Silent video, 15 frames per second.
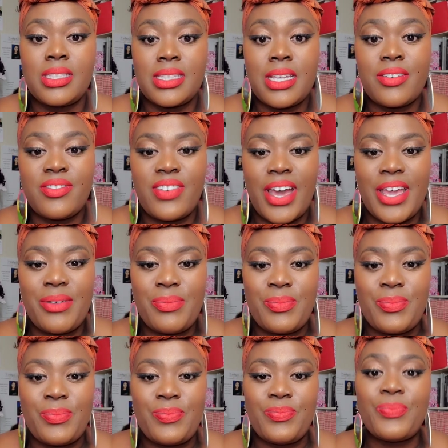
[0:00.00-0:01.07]
tough fight,
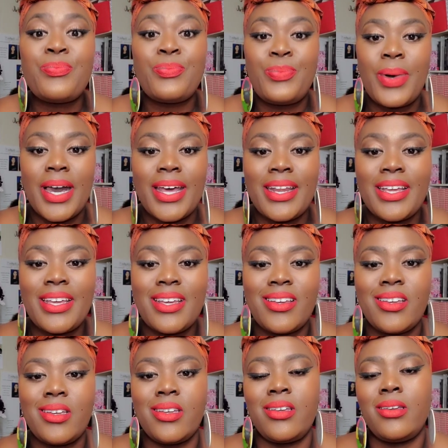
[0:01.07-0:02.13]
but
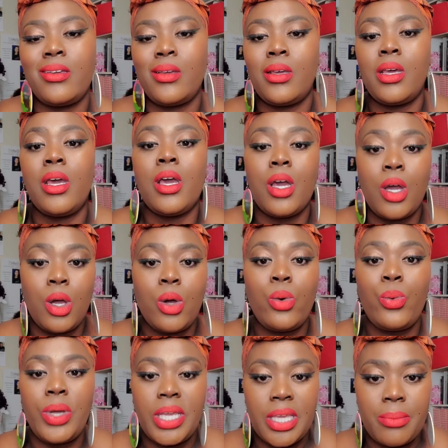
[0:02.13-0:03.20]

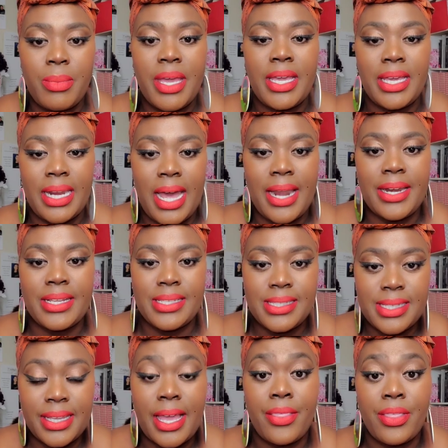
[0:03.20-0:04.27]
we can make it out of this
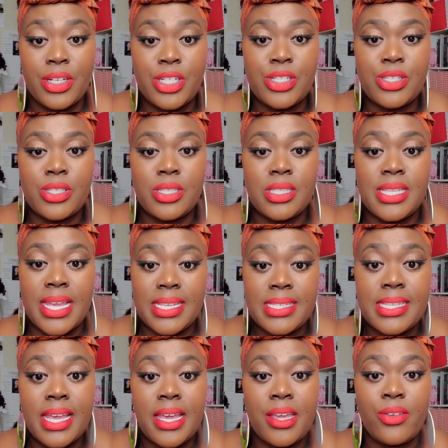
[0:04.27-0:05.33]
together. Just stay
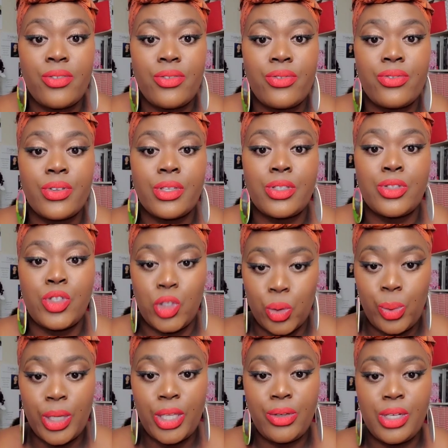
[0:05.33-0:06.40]
safe. Do
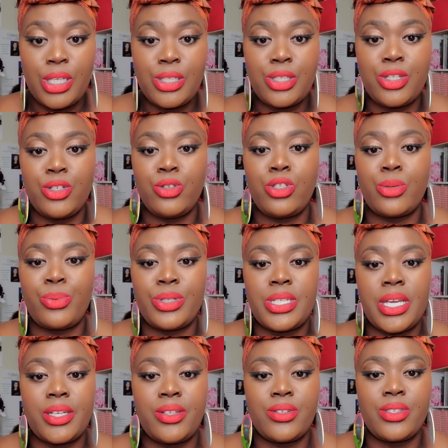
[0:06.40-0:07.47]
what you need to do to
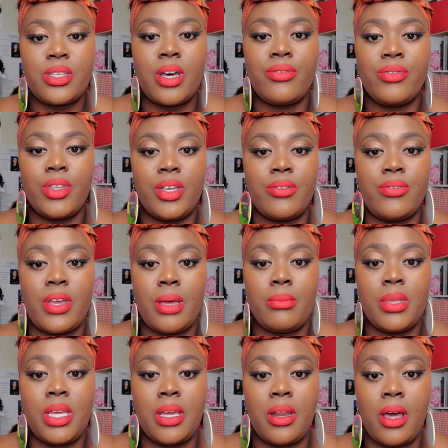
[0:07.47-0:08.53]
protect yourself and your
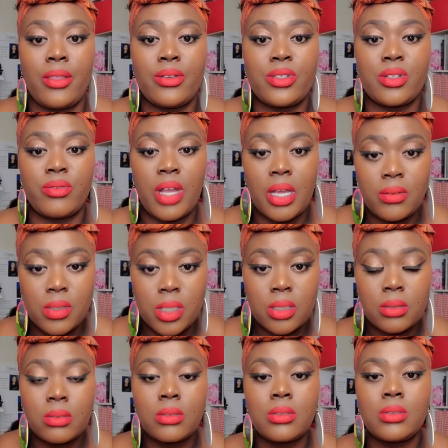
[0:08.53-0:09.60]
family and others around
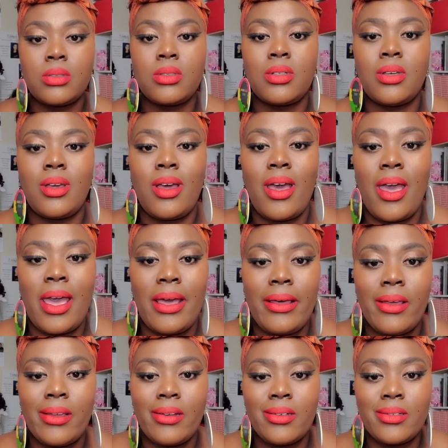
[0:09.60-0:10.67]
you.
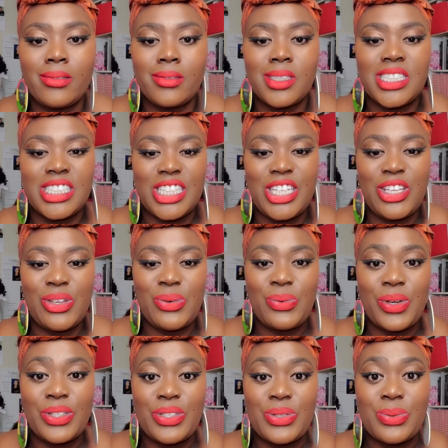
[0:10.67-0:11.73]
And see you
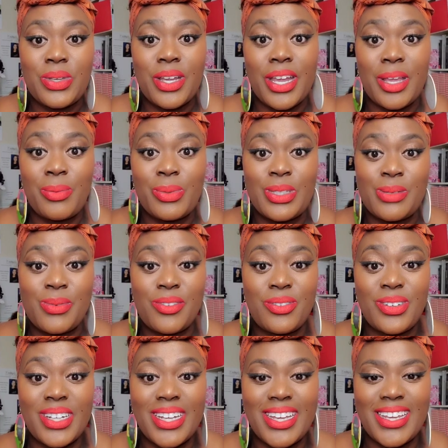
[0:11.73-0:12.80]
once we are able to be
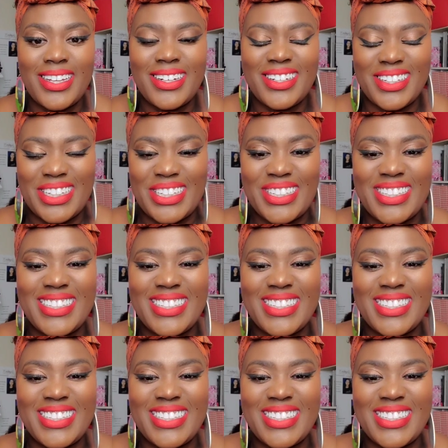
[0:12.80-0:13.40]
free again.